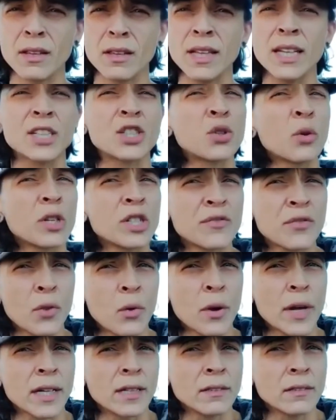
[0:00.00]
like George
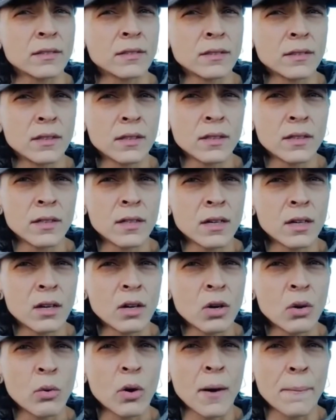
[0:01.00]
Floyd,
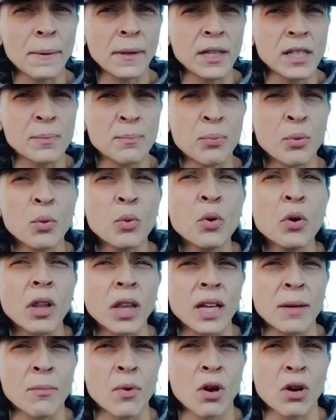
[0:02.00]
where police
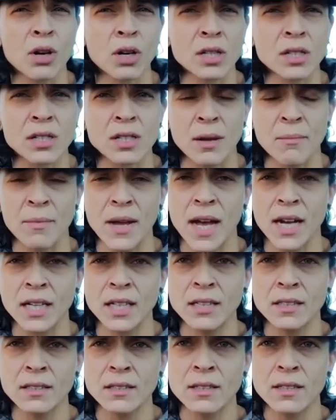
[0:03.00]
brutally murders
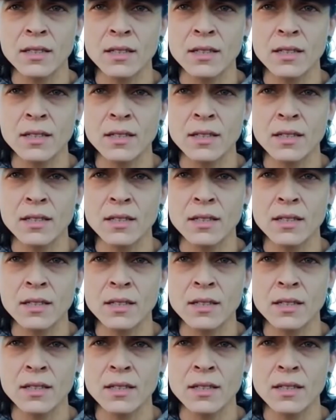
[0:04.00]
somebody,